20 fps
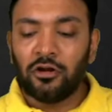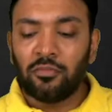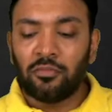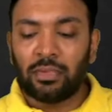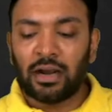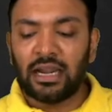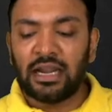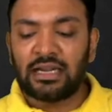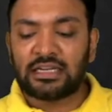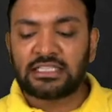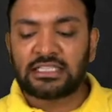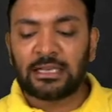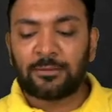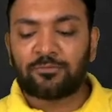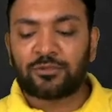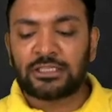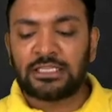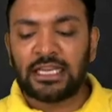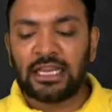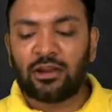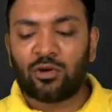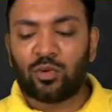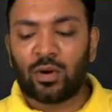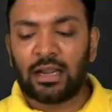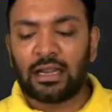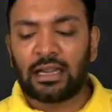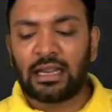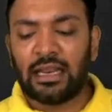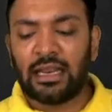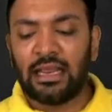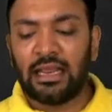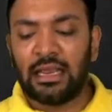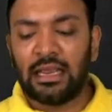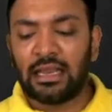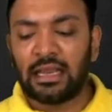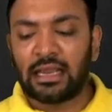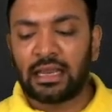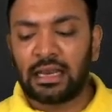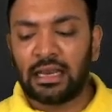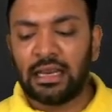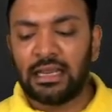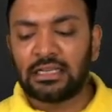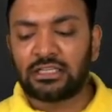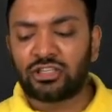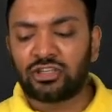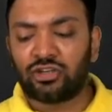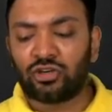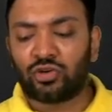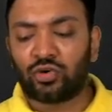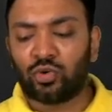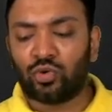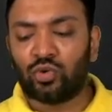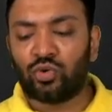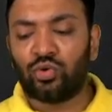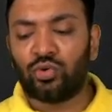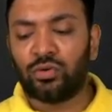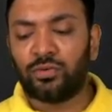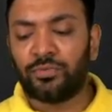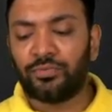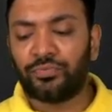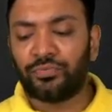but it subsequently increased to